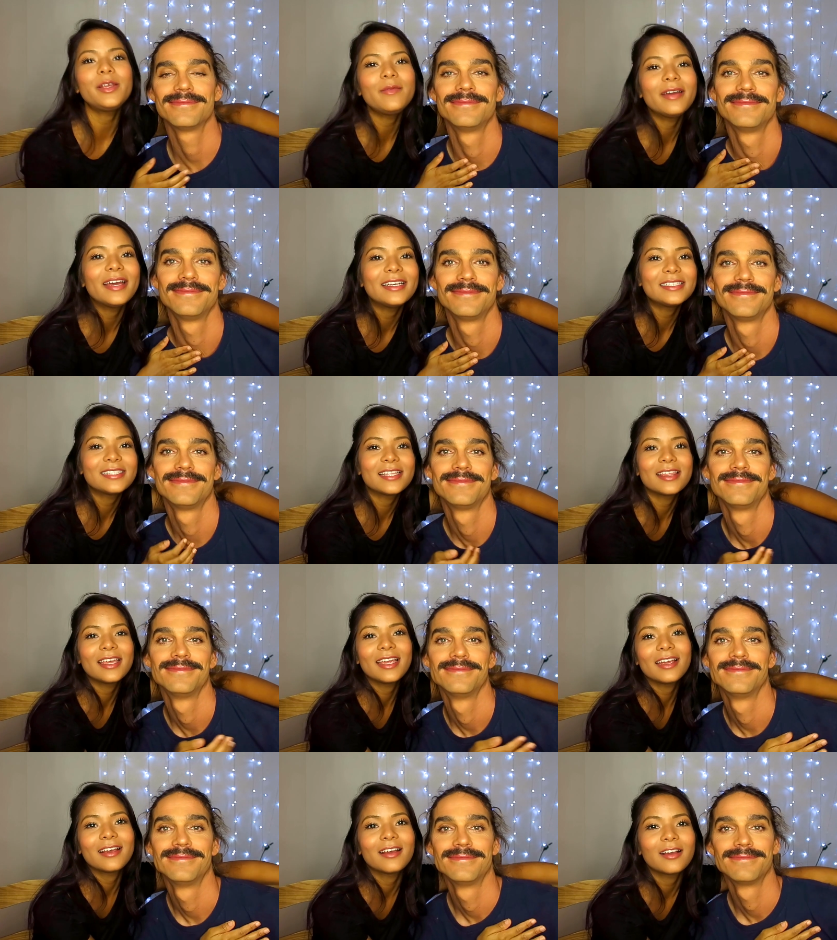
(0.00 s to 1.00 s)
Speaker 1: do you guys
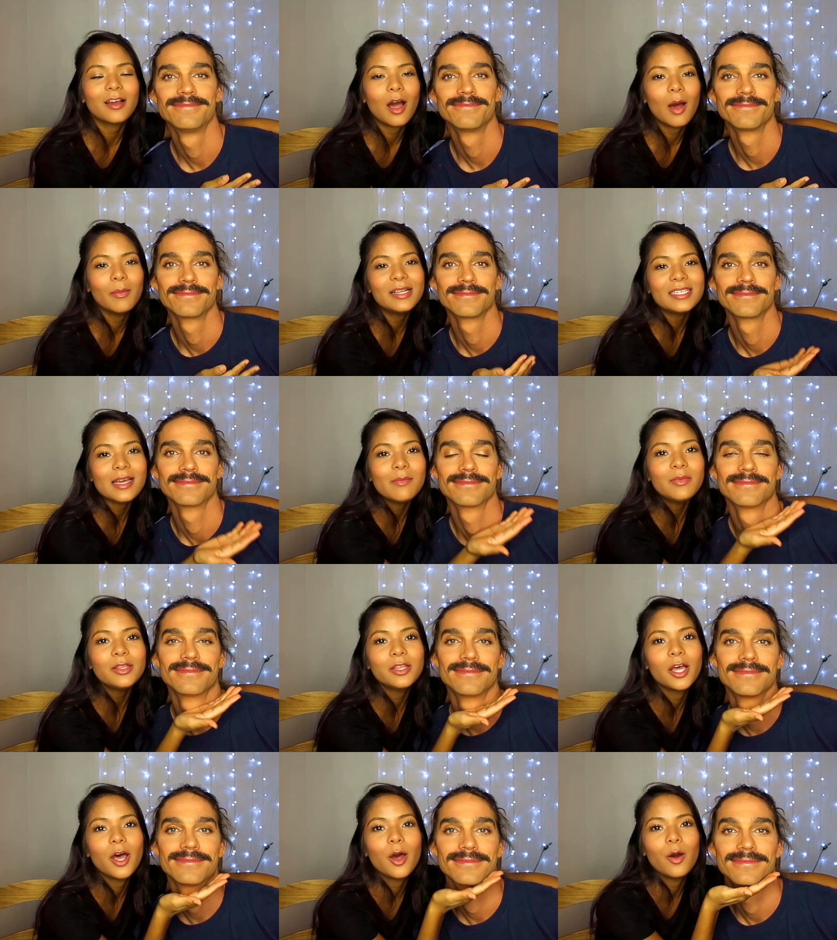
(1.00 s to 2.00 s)
think? Comment down
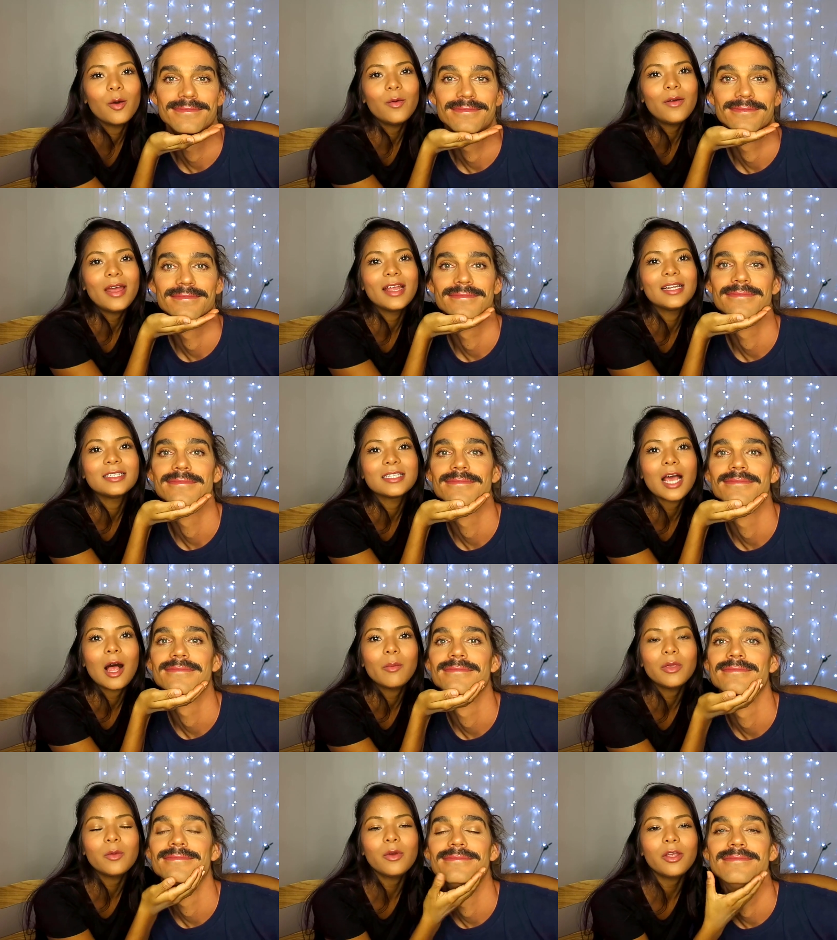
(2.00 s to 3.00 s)
below and
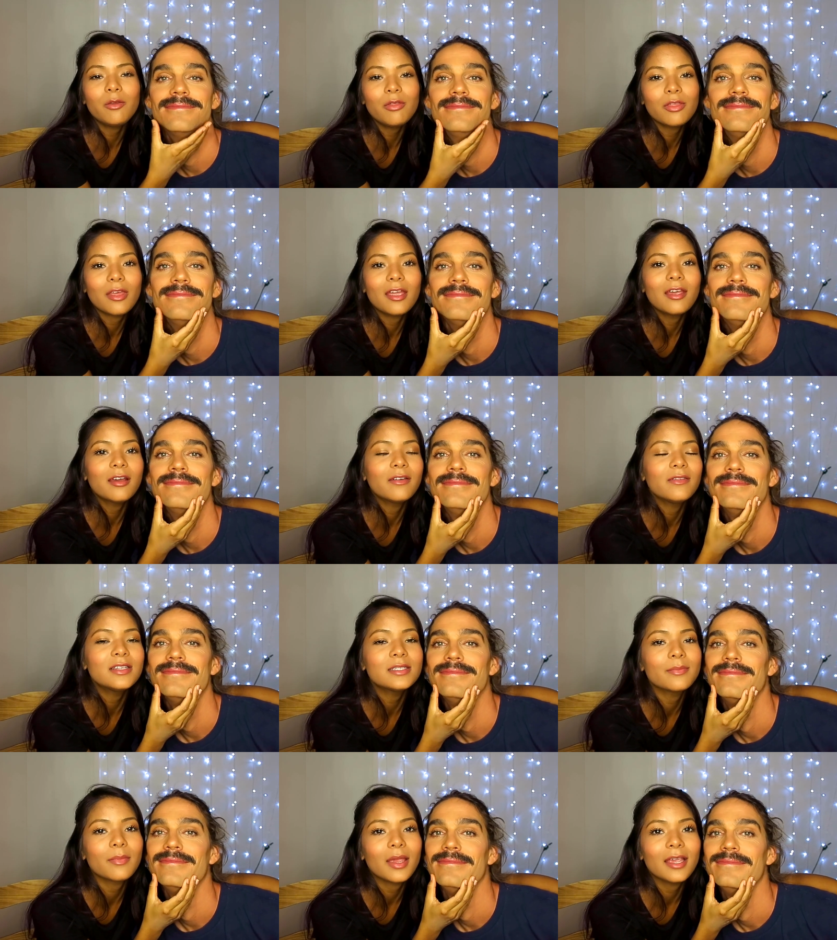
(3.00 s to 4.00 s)
tell me what you think of
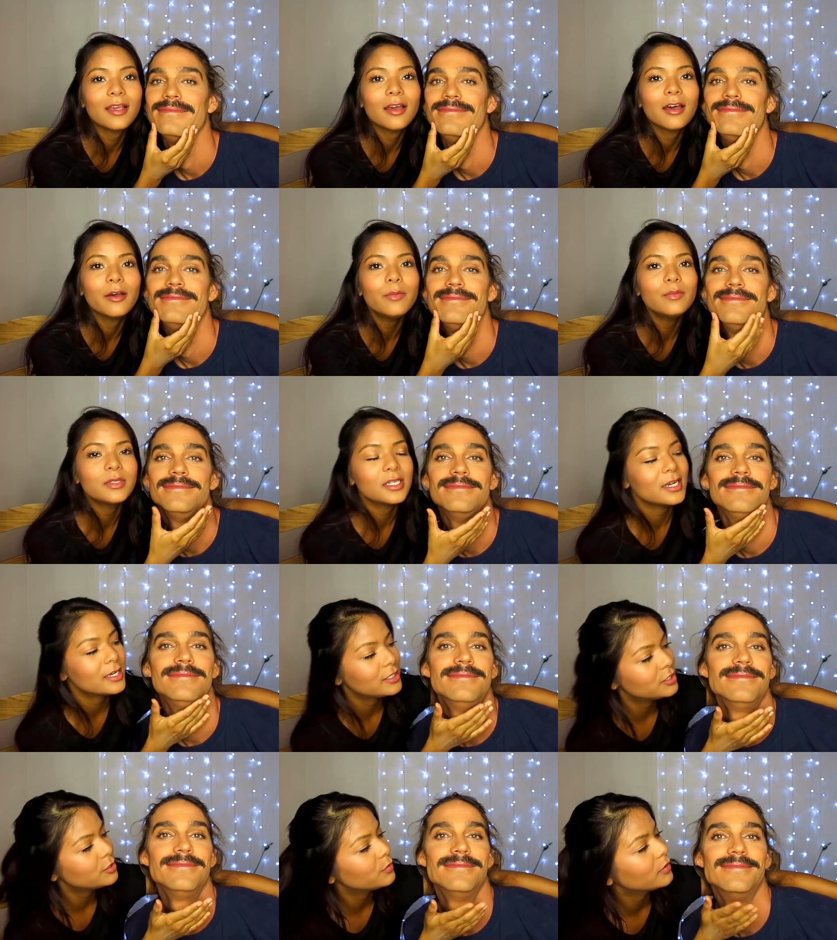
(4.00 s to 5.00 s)
his makeup. Did
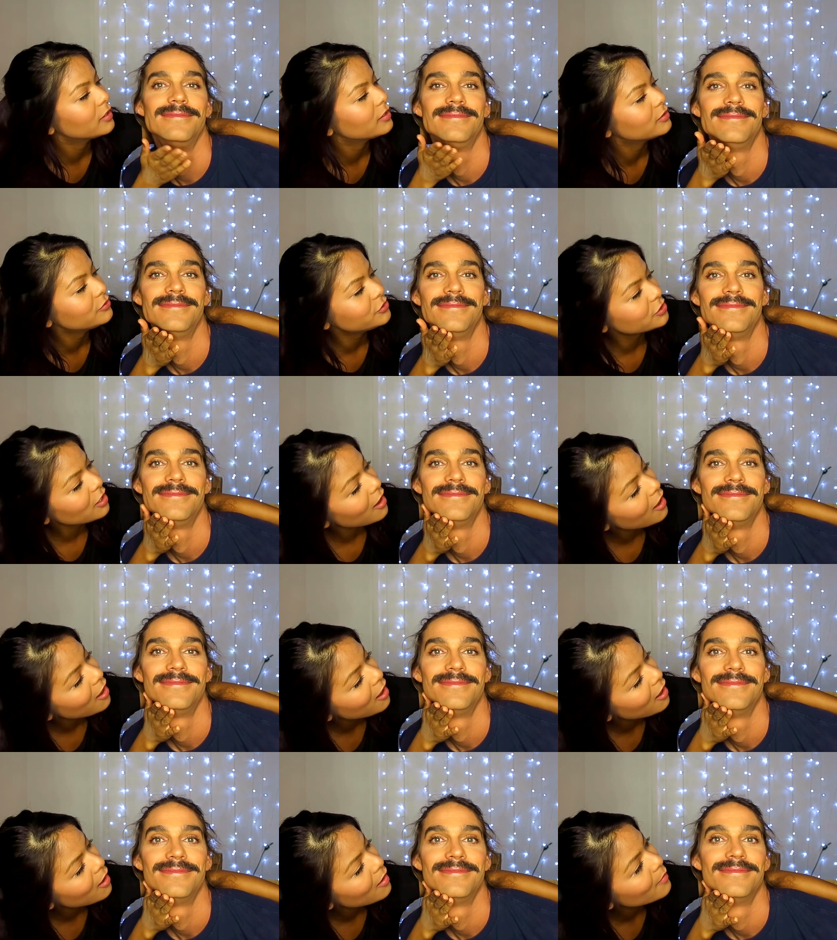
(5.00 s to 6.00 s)
I do a good
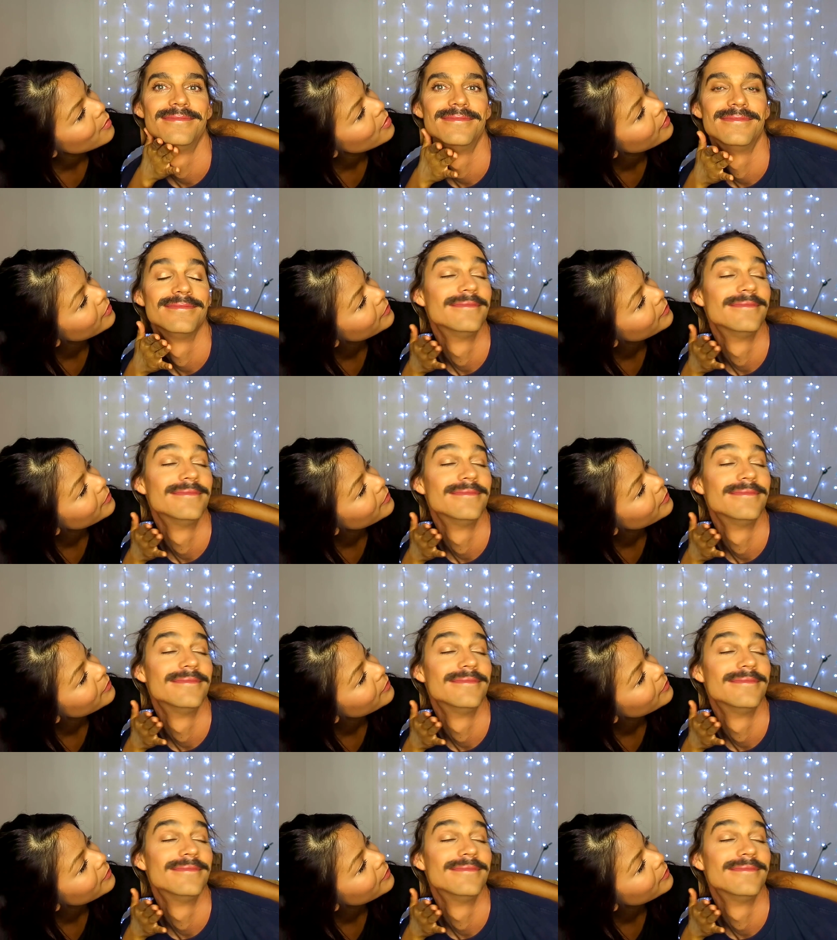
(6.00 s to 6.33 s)
job?